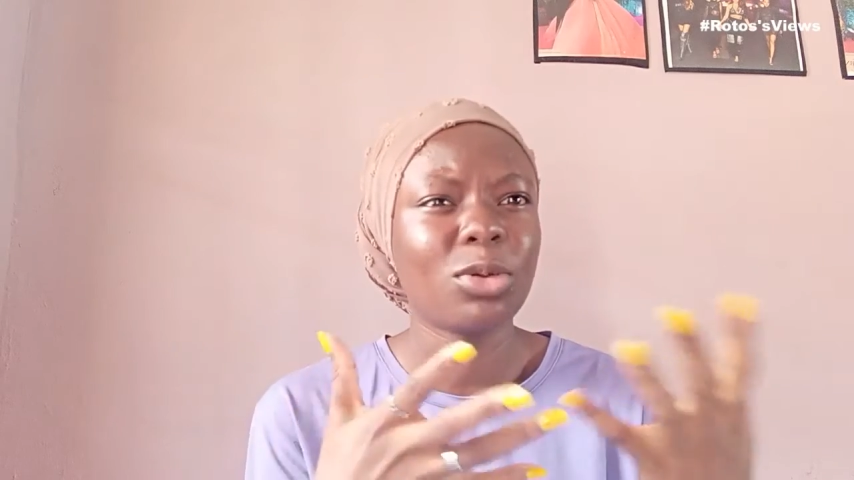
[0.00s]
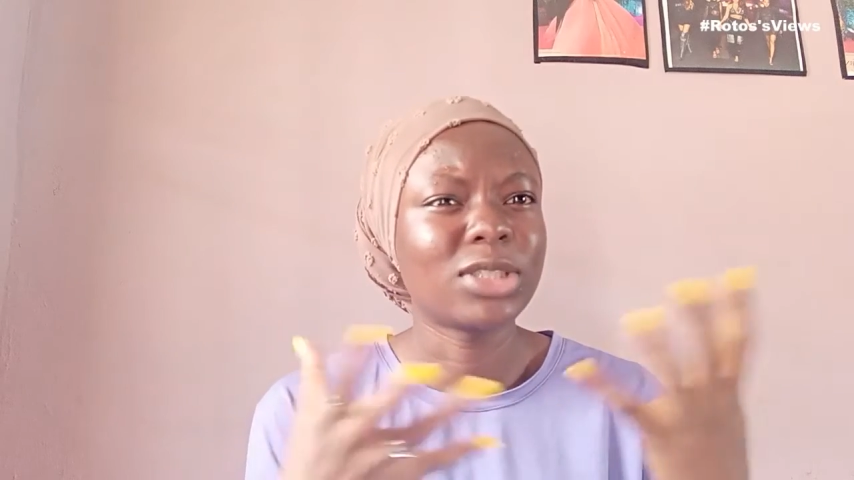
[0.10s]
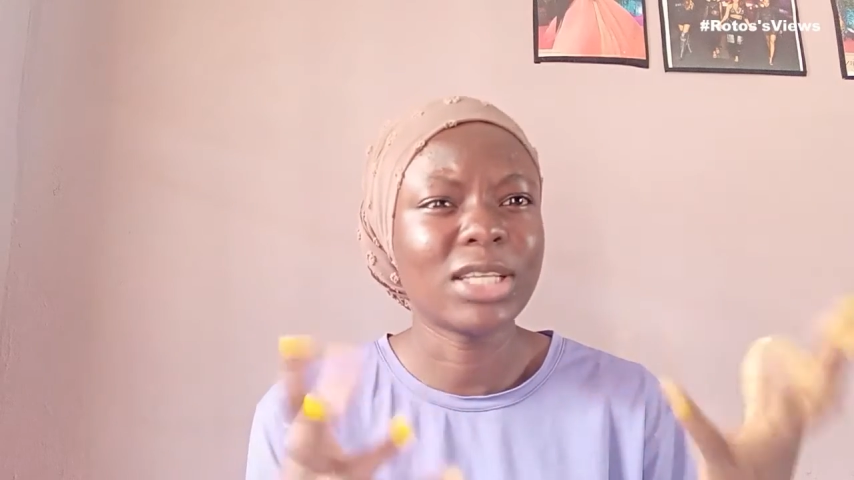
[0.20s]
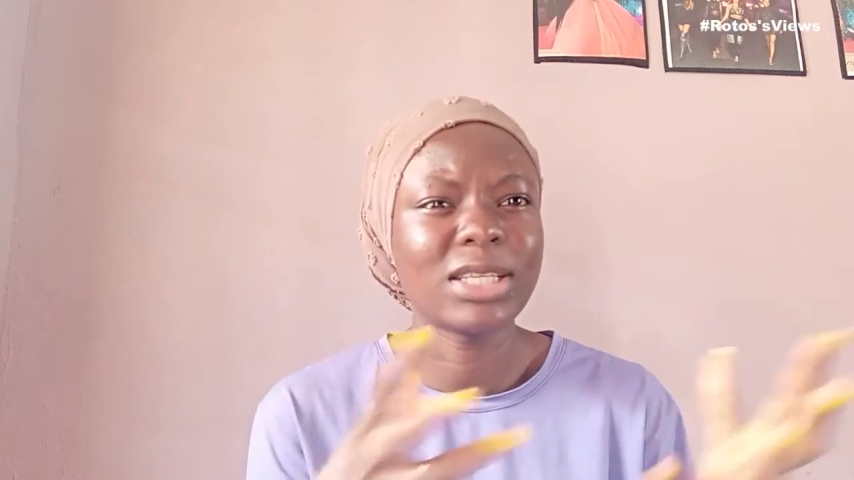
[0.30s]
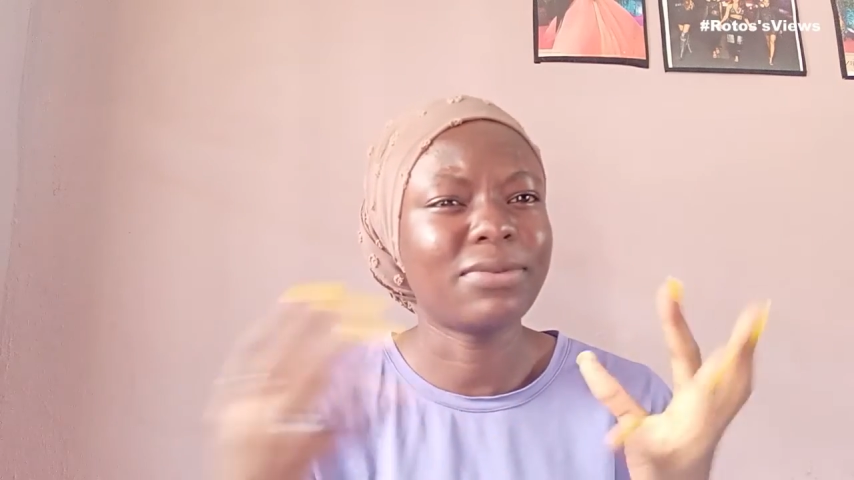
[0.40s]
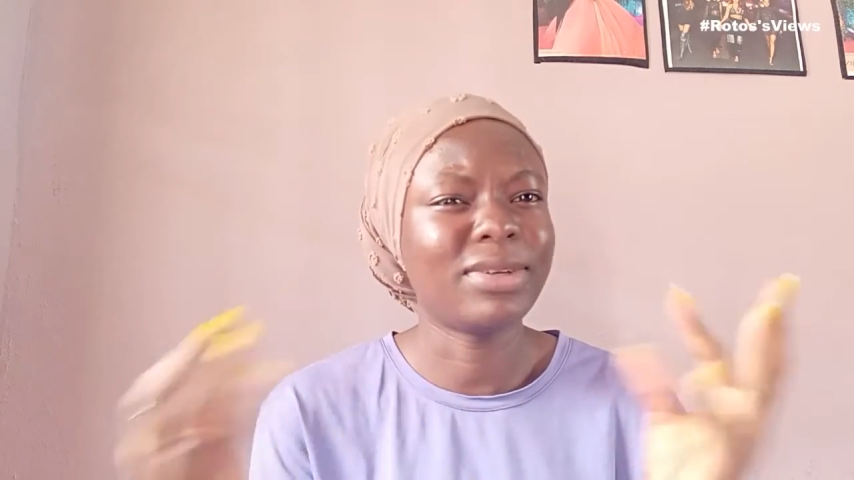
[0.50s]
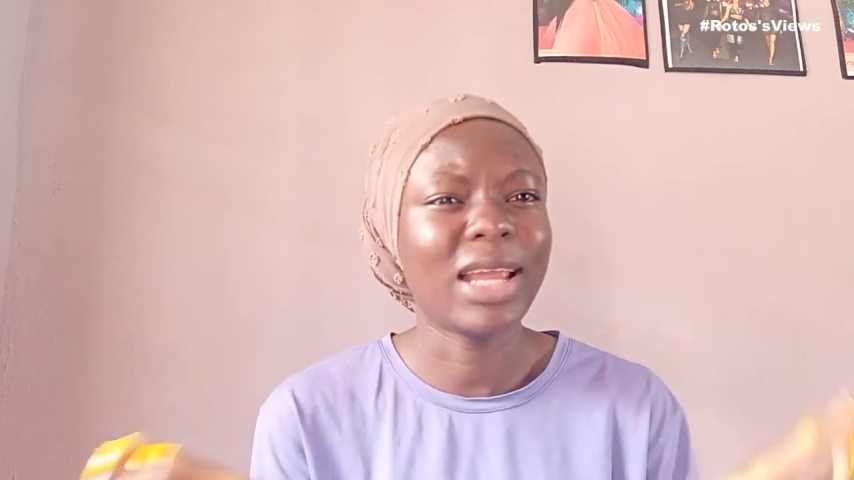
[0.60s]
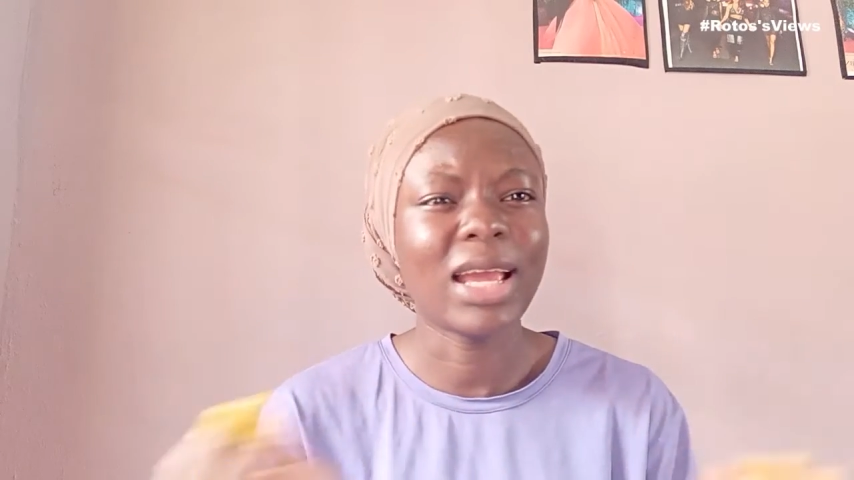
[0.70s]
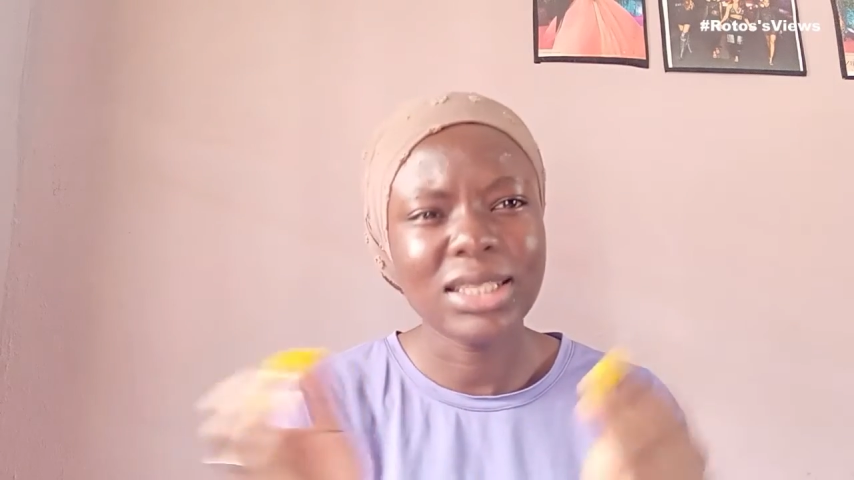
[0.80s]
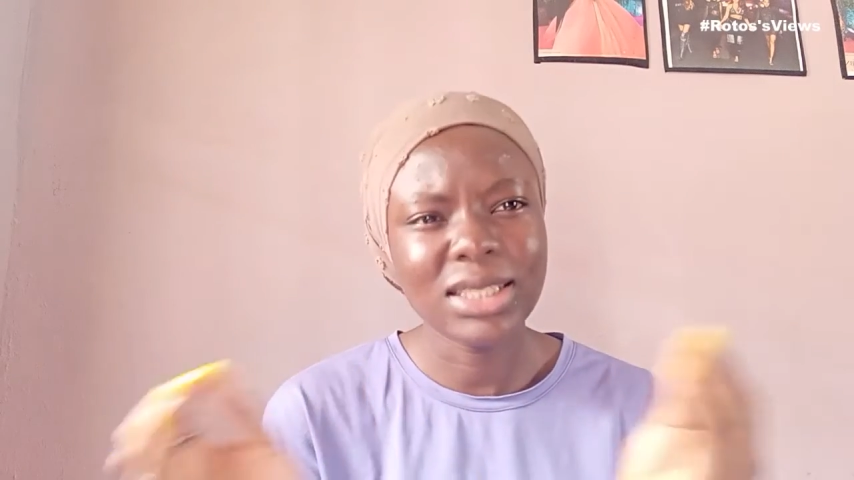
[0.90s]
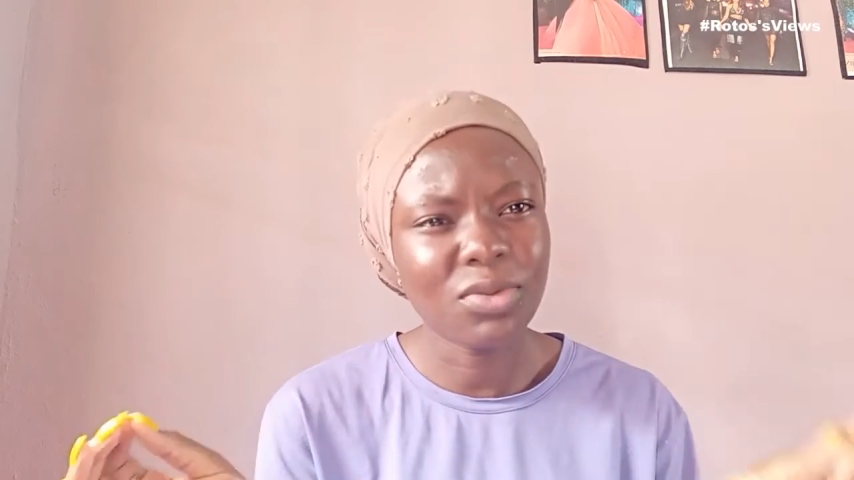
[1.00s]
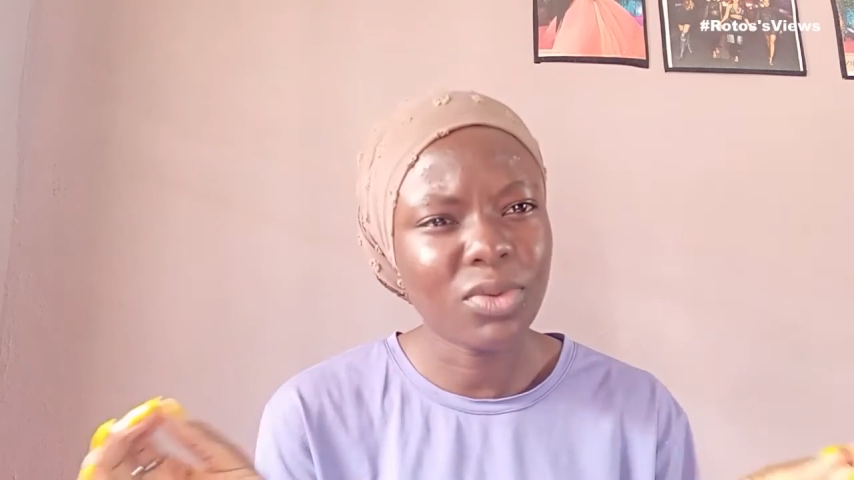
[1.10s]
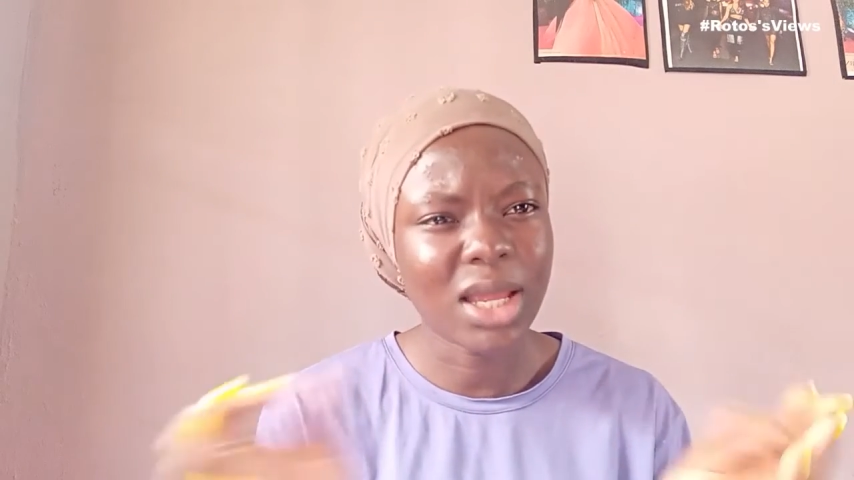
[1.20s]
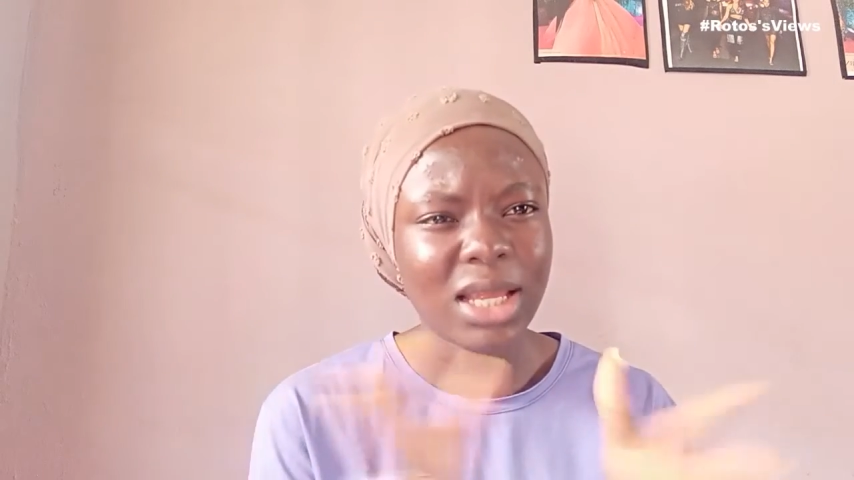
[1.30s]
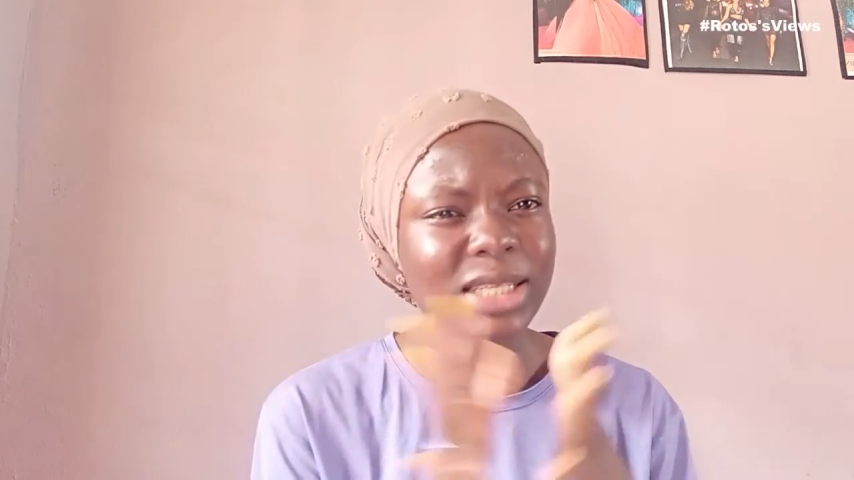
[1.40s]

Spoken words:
you can say is a negative way,